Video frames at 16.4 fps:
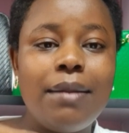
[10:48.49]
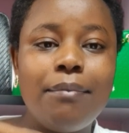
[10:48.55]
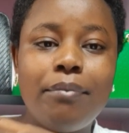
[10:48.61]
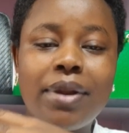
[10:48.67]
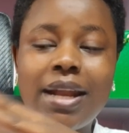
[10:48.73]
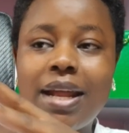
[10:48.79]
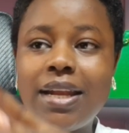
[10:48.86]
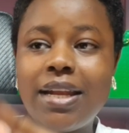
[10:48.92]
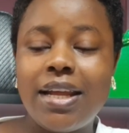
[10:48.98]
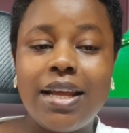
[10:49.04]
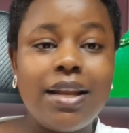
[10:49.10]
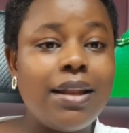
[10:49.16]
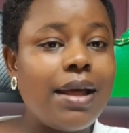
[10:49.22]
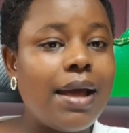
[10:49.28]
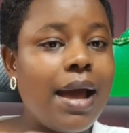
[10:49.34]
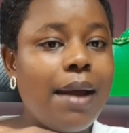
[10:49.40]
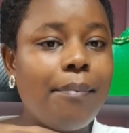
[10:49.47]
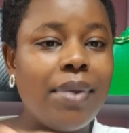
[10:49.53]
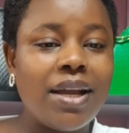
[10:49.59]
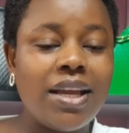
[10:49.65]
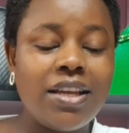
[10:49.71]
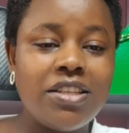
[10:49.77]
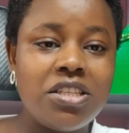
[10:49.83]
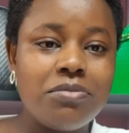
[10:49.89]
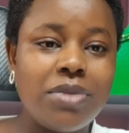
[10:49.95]
branded
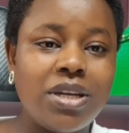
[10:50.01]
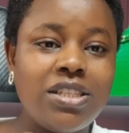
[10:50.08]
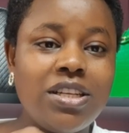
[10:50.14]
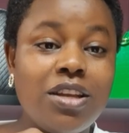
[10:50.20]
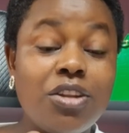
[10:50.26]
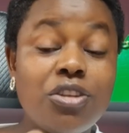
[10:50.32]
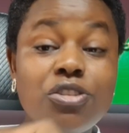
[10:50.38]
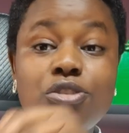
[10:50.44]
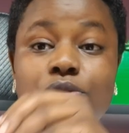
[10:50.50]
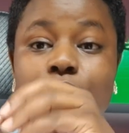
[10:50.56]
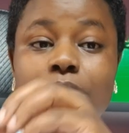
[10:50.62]
packaging materials,